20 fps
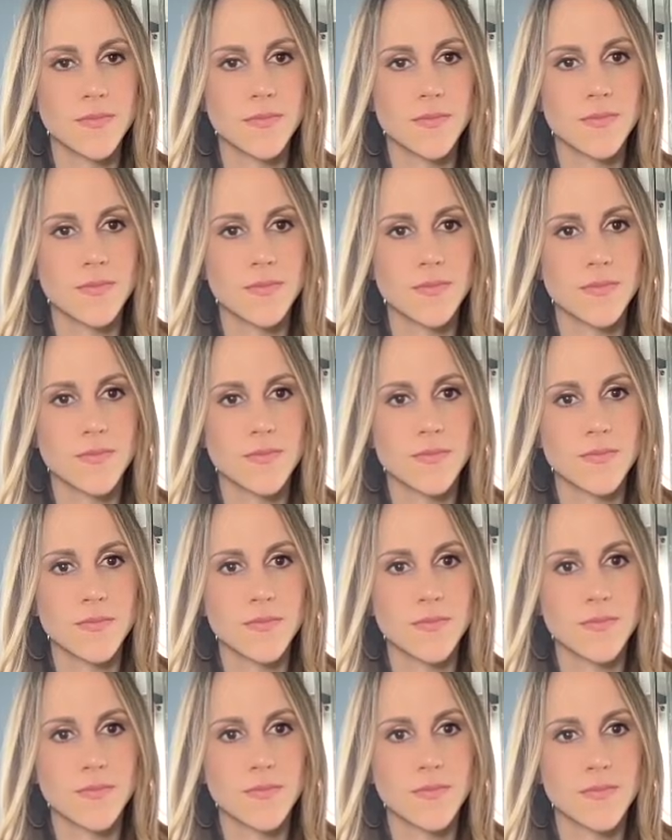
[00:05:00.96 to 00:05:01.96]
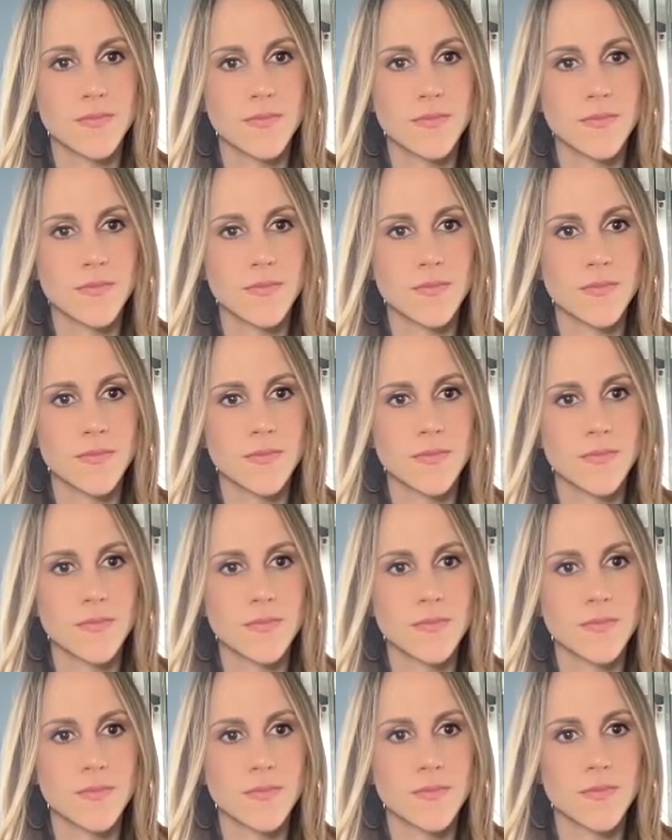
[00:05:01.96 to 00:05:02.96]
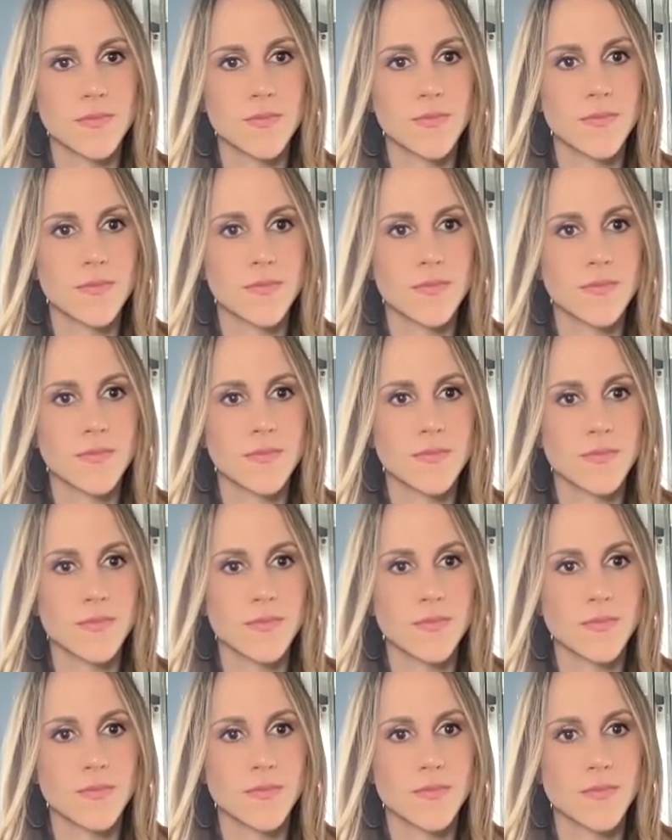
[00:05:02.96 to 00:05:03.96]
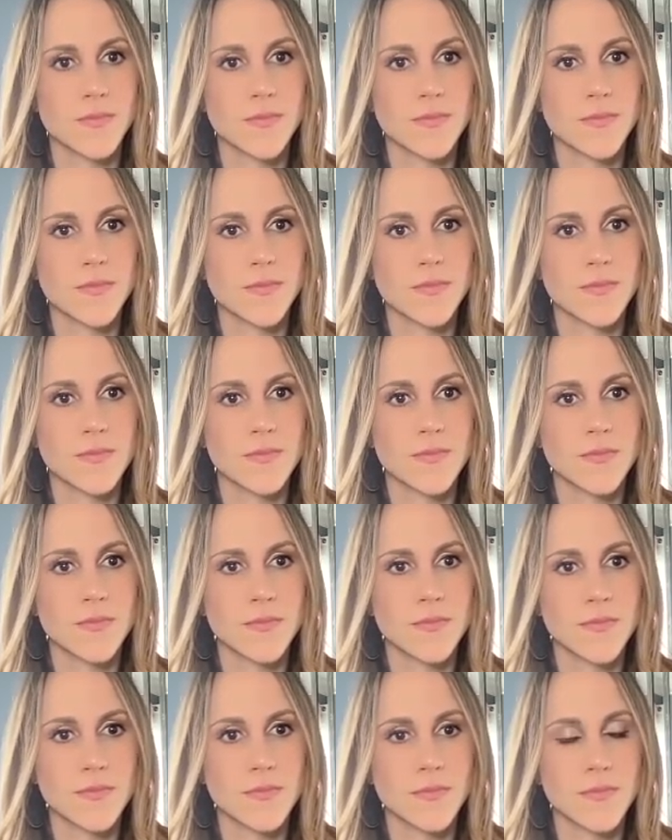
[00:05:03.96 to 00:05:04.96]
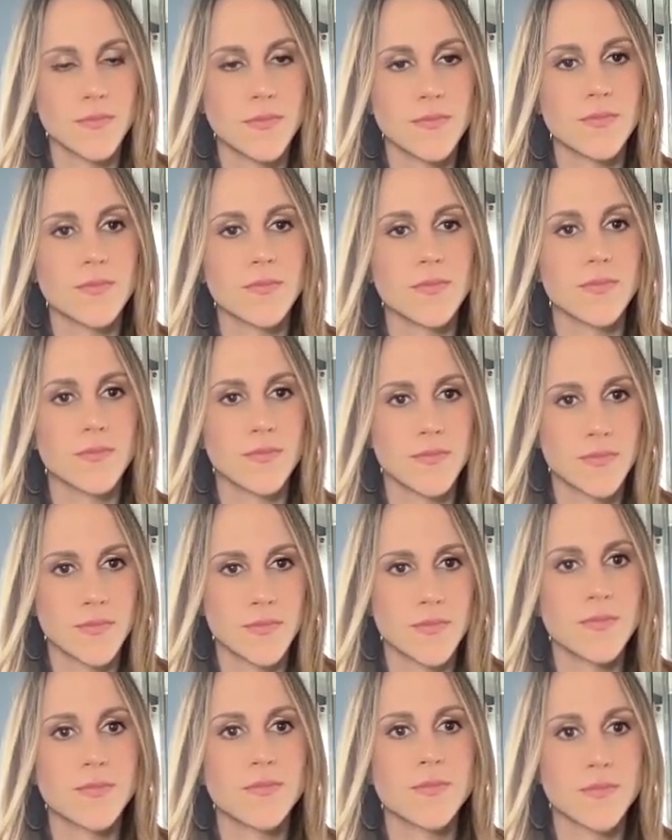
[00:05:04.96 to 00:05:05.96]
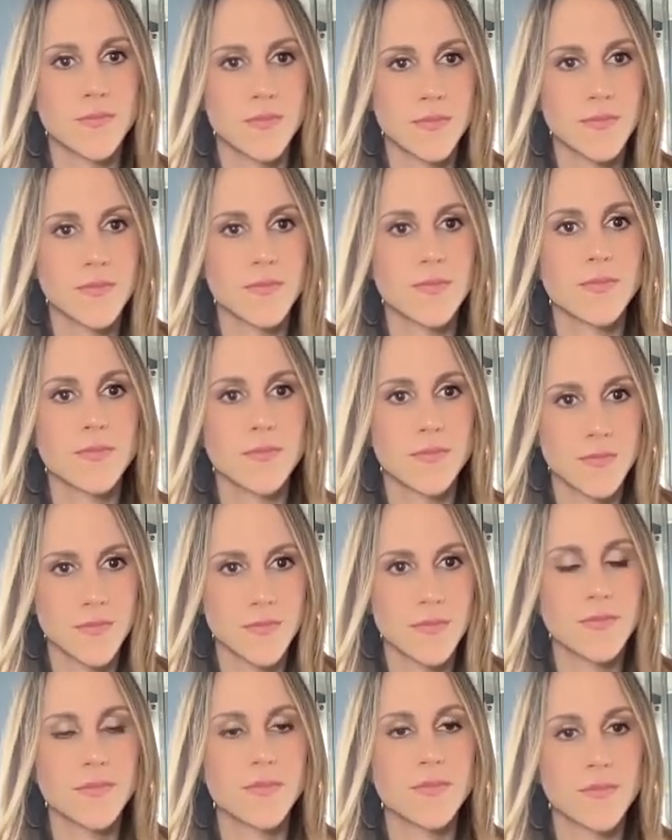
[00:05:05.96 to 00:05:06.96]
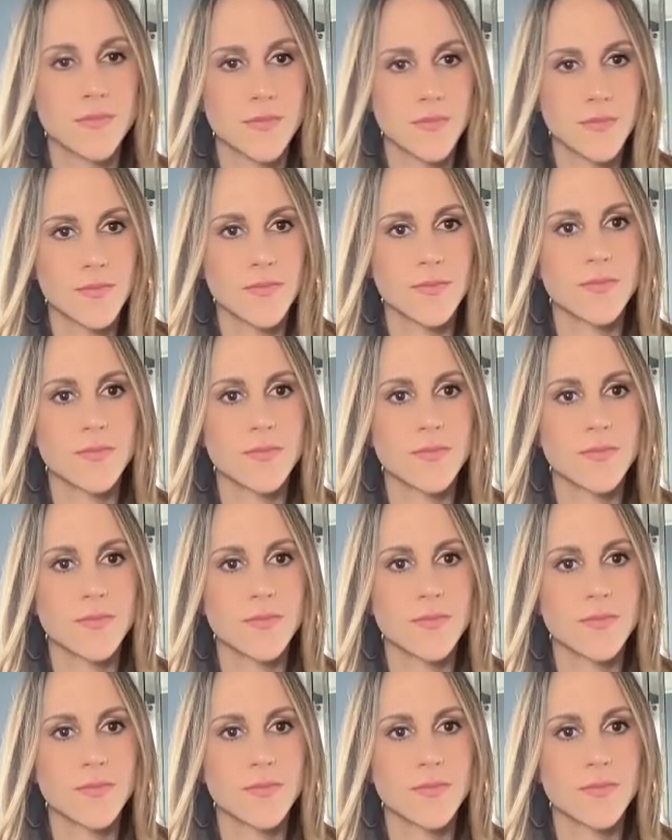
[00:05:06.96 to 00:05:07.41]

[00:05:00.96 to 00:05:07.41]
(silent)